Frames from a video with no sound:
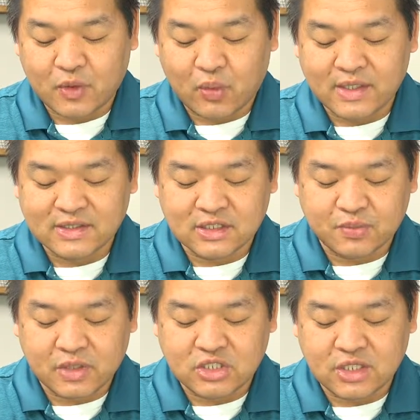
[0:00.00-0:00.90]
what is the
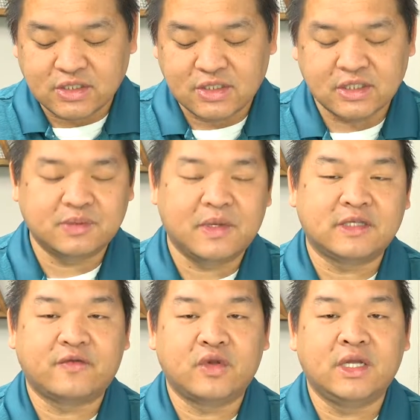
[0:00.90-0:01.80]
depreciation
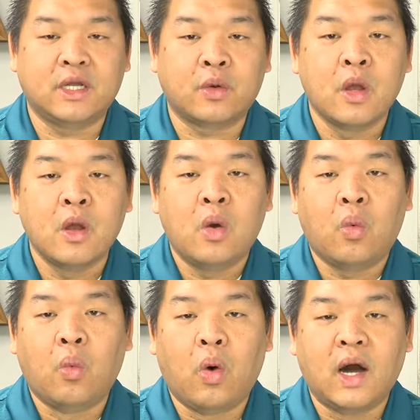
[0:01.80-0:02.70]
expense for year
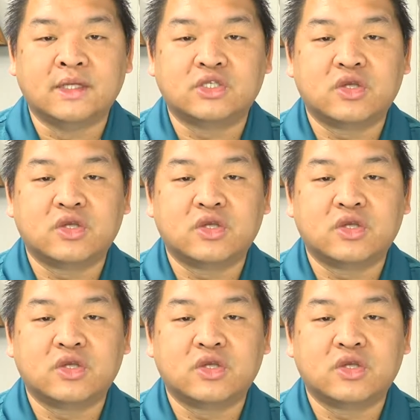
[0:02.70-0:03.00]
one?